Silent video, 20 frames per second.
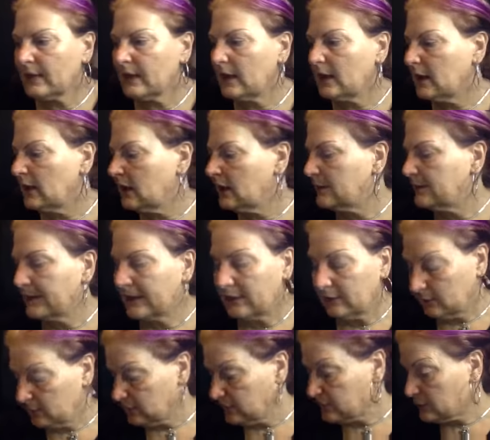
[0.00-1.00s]
I
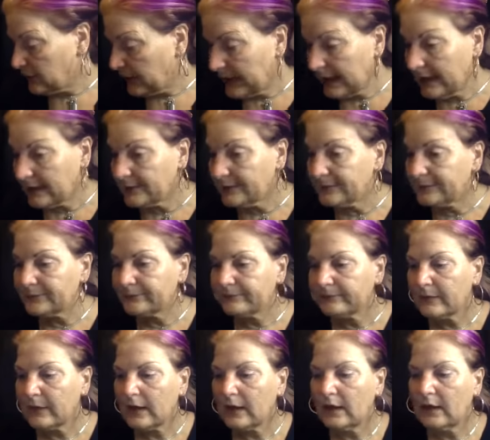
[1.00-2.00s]
don't lose weight.
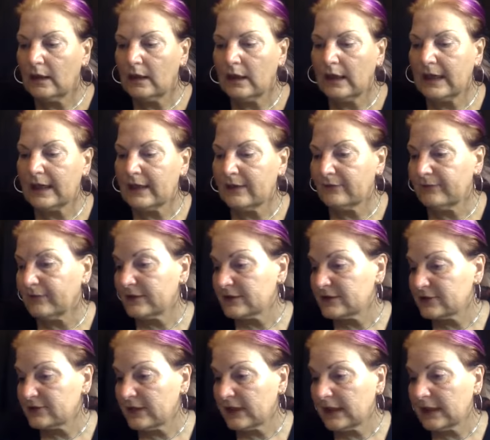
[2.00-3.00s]
I get
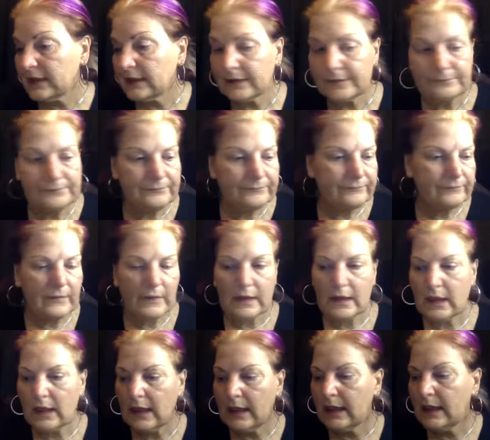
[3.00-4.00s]
frustrated,
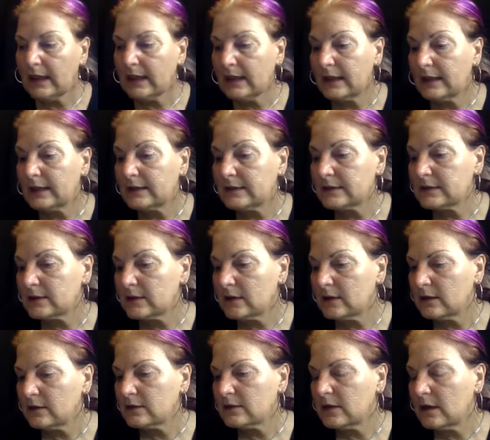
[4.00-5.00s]
and
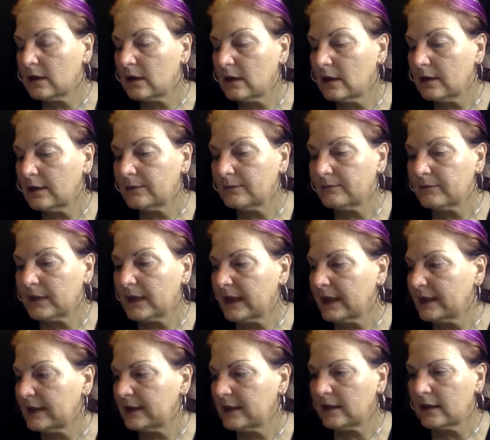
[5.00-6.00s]
a
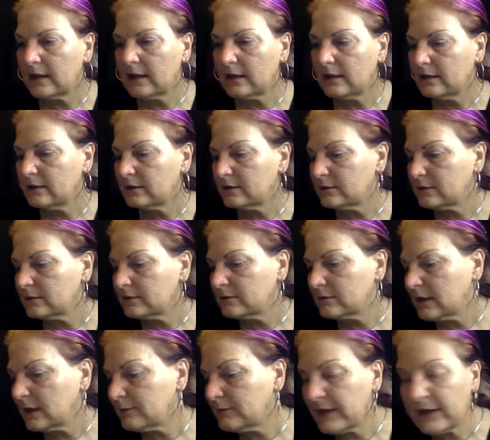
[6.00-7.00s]

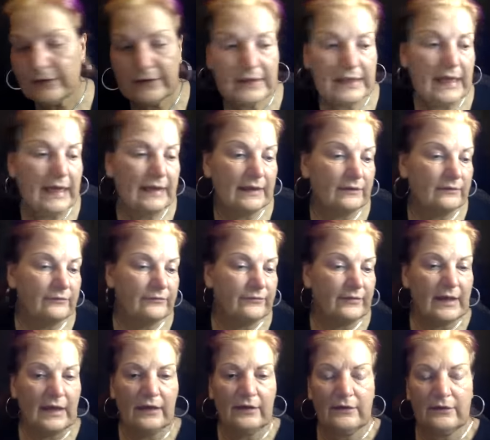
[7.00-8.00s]
myriad
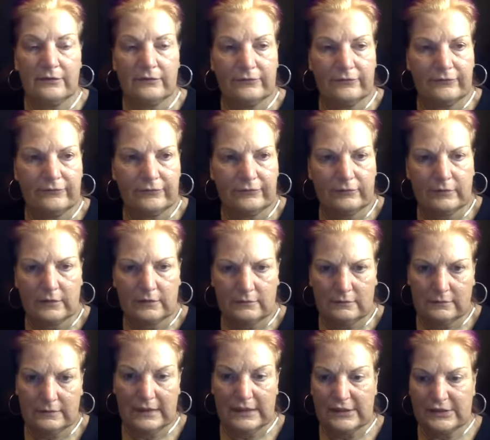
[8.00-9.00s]
of
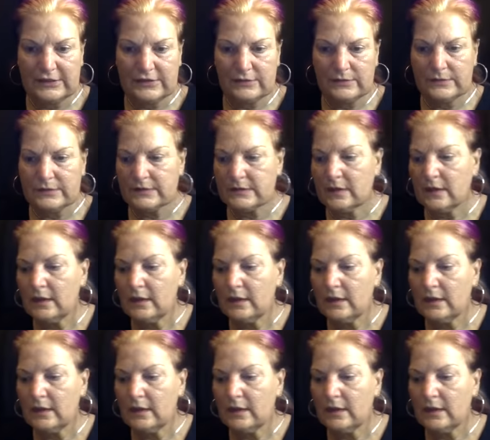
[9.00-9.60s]
issues.